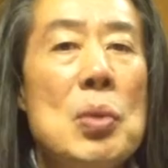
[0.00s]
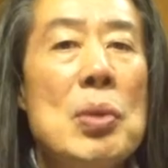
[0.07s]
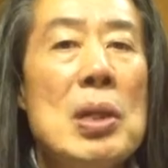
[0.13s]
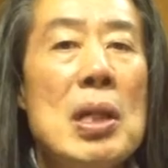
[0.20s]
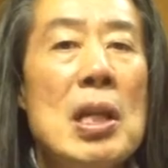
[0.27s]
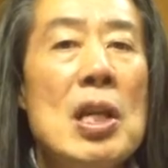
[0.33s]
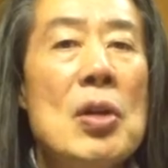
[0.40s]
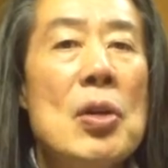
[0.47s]
an
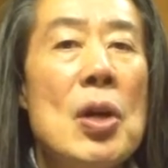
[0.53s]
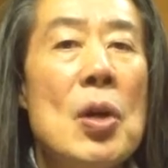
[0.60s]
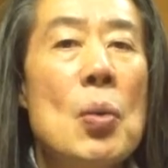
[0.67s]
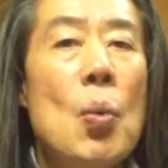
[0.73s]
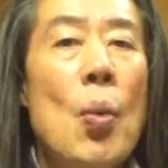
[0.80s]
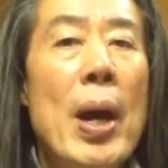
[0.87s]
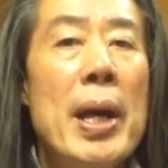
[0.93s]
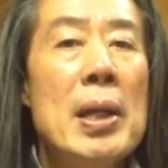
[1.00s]
era
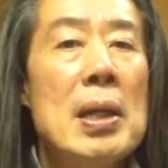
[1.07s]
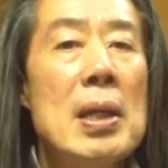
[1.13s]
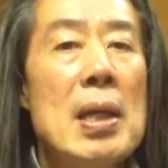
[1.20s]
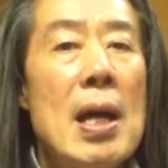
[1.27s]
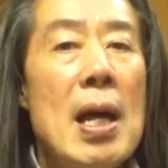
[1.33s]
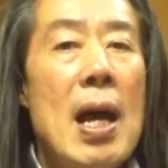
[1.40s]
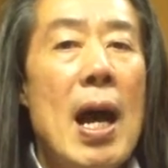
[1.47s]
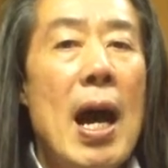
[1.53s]
when
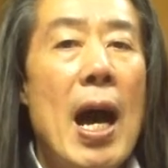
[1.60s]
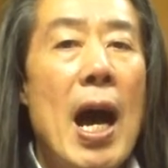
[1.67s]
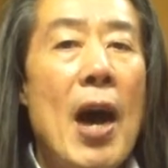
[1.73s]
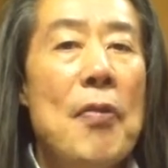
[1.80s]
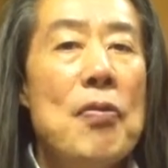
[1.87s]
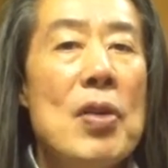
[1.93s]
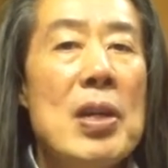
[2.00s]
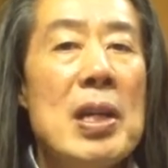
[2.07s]

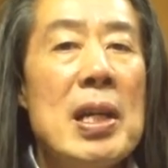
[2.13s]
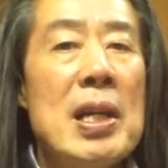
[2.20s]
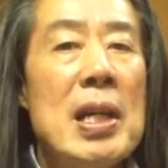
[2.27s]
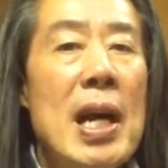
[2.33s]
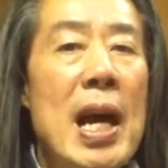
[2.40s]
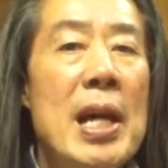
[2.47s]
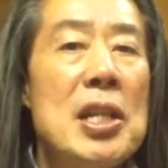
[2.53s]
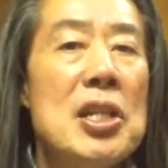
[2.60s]
Africa
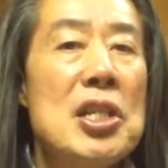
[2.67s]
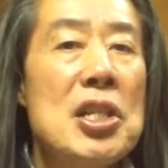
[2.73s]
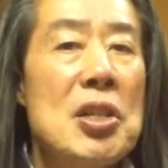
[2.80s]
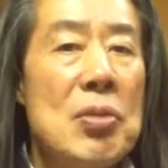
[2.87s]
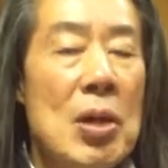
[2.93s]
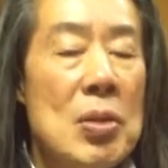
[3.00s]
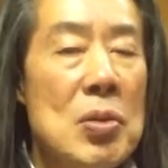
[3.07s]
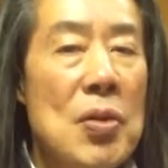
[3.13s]
and its
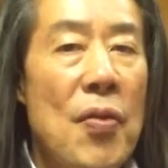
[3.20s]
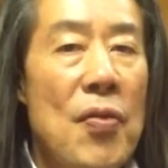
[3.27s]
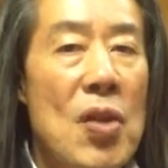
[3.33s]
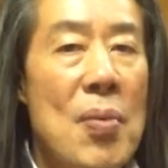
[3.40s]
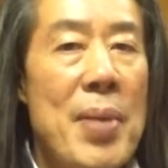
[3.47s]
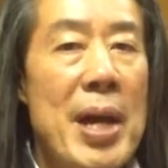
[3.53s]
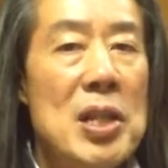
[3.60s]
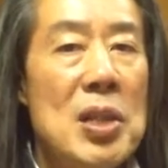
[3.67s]
struggle for
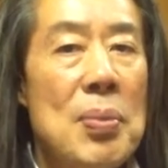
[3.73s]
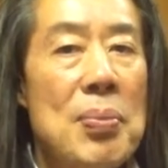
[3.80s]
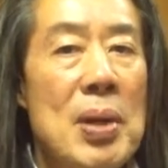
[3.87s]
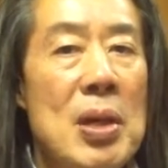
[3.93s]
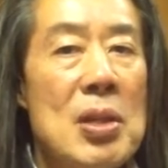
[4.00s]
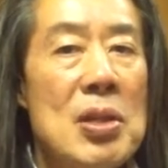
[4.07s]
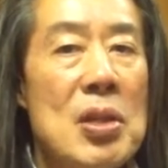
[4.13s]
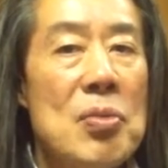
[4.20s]

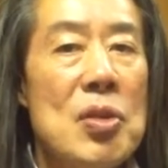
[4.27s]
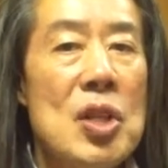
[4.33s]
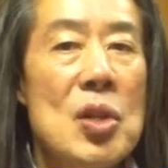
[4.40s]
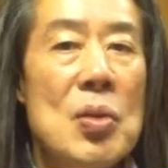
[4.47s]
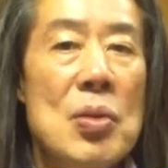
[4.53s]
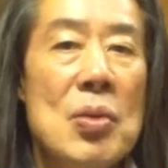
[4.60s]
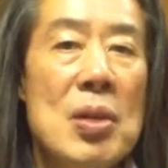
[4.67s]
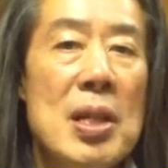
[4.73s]
emancipation was
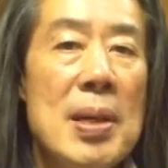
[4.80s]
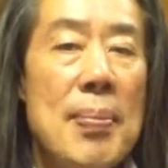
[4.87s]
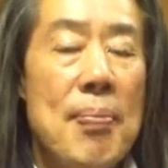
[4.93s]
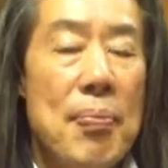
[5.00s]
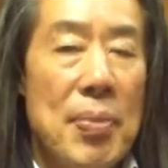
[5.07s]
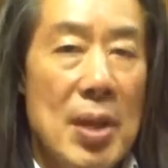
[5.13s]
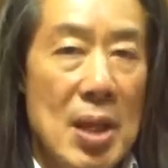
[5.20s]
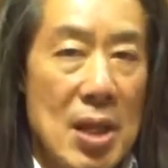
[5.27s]
truly
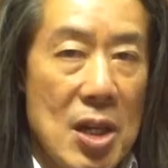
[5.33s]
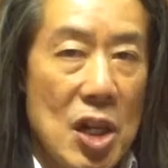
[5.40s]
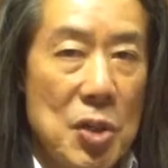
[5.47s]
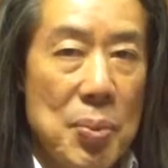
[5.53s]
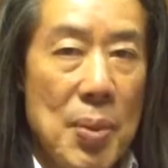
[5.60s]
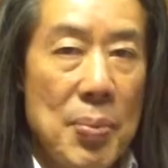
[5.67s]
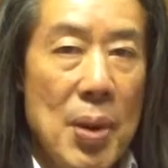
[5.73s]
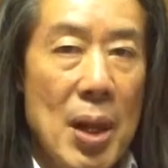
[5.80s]

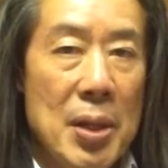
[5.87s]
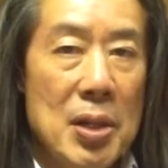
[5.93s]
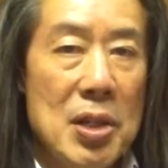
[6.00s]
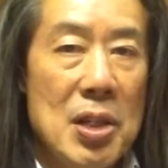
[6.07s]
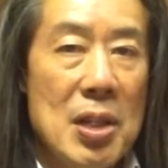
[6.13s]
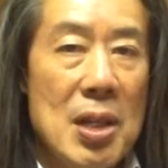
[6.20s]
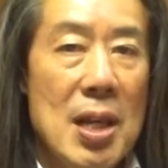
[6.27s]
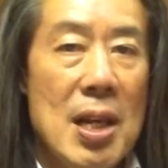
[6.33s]

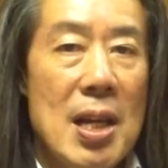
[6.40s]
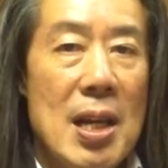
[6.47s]
cosmopolitan.